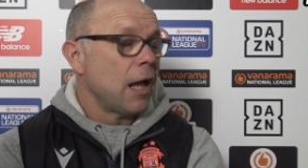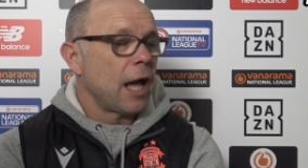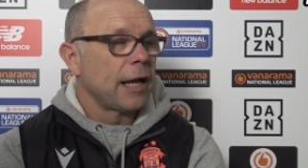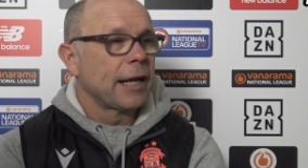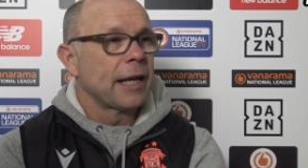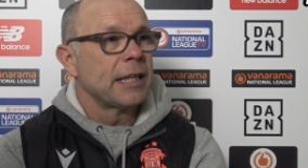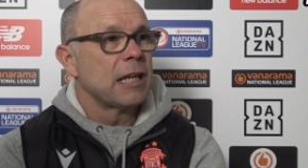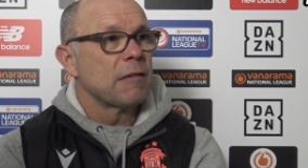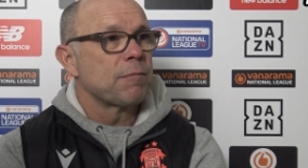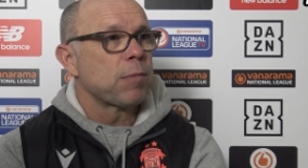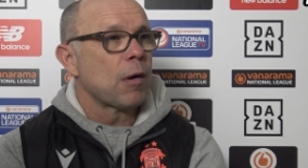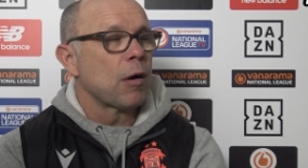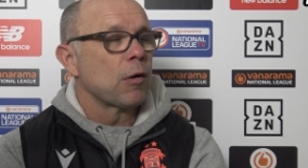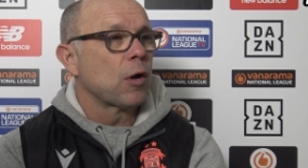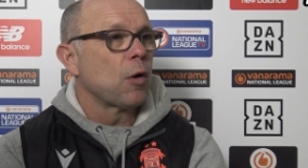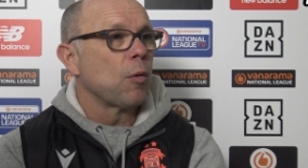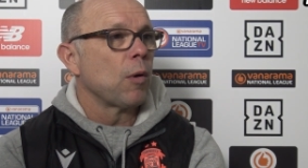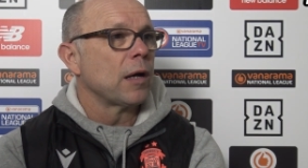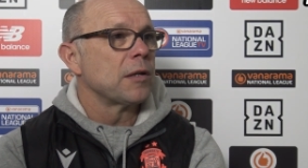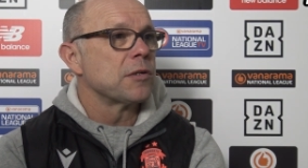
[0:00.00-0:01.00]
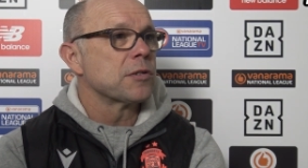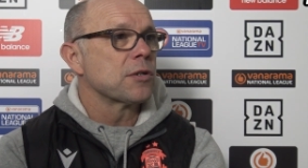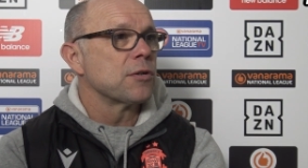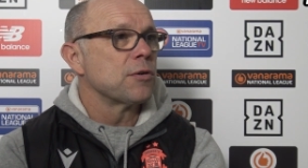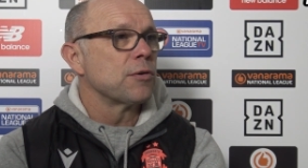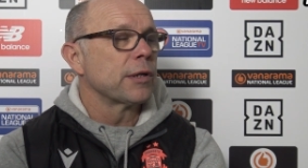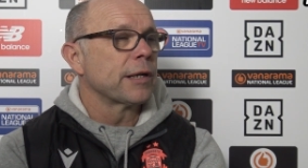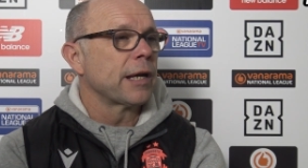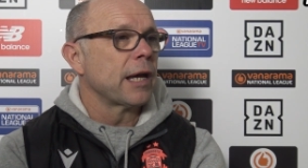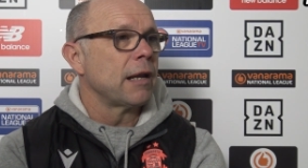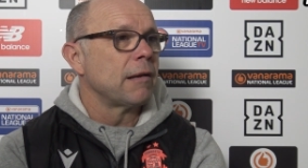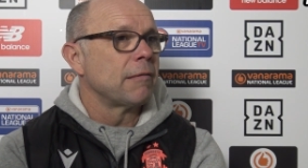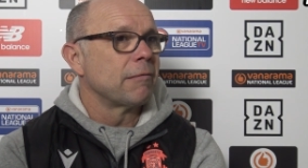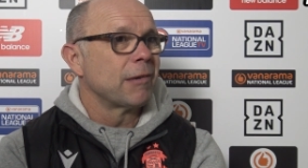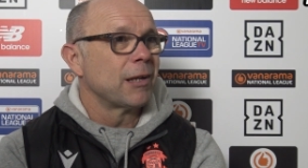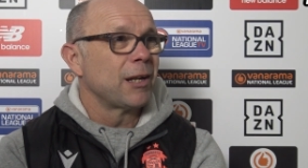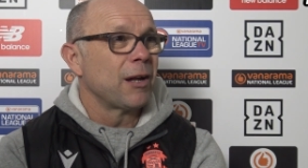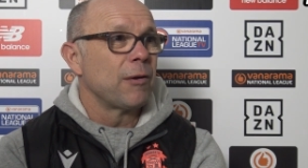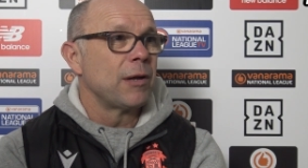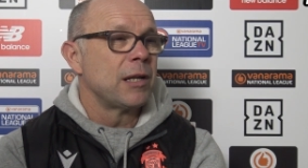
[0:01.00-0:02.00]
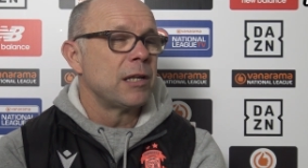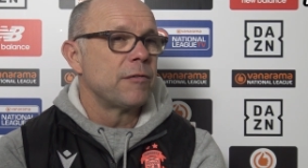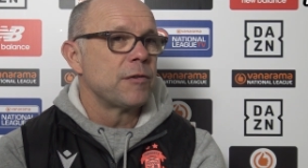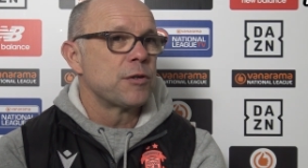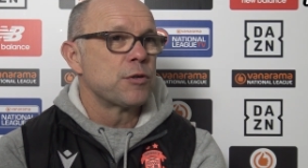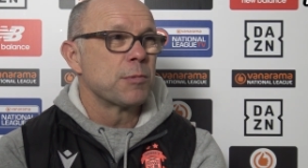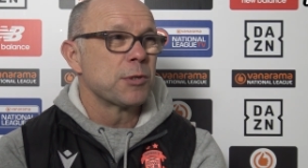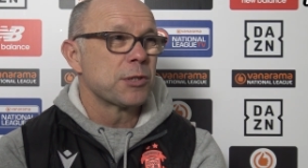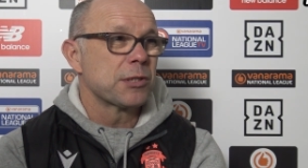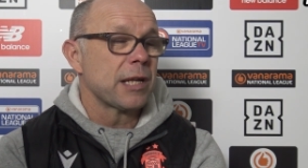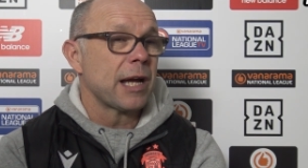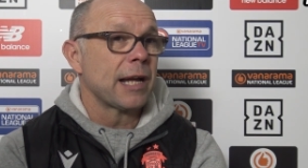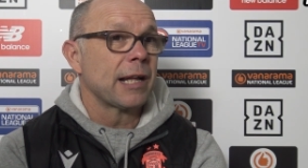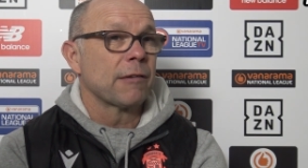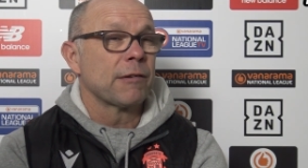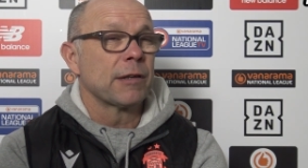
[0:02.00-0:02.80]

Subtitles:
again they broke away and scored again. Individual mistake.